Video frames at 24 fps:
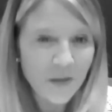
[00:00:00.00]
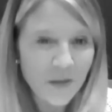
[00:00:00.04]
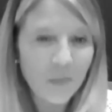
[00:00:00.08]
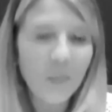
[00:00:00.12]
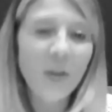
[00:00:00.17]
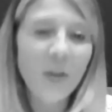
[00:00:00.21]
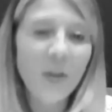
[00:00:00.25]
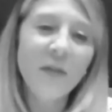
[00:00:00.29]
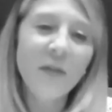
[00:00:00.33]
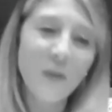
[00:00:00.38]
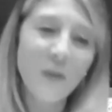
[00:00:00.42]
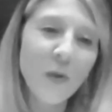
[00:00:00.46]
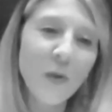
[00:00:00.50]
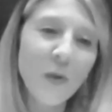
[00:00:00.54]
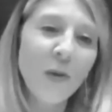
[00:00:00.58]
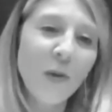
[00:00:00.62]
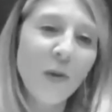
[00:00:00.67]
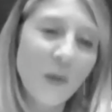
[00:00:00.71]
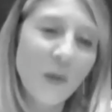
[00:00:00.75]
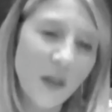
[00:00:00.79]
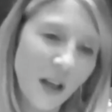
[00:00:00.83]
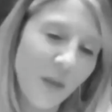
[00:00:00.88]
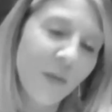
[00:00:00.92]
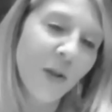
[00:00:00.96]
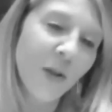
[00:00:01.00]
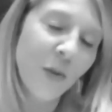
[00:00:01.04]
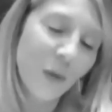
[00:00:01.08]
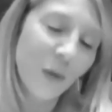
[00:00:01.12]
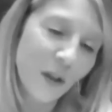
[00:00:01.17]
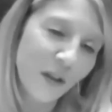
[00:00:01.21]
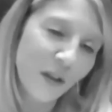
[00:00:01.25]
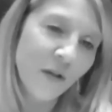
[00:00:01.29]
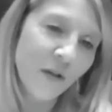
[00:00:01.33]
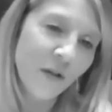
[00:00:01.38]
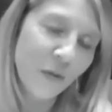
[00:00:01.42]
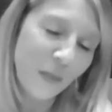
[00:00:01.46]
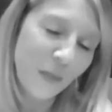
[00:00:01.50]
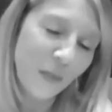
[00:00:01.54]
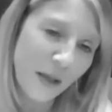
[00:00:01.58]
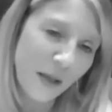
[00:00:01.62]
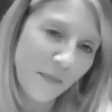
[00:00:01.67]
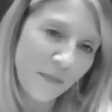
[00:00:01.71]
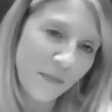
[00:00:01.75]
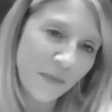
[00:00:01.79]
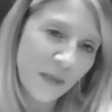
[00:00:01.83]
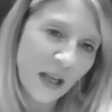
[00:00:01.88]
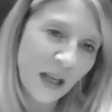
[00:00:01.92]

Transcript: before you come and work for me.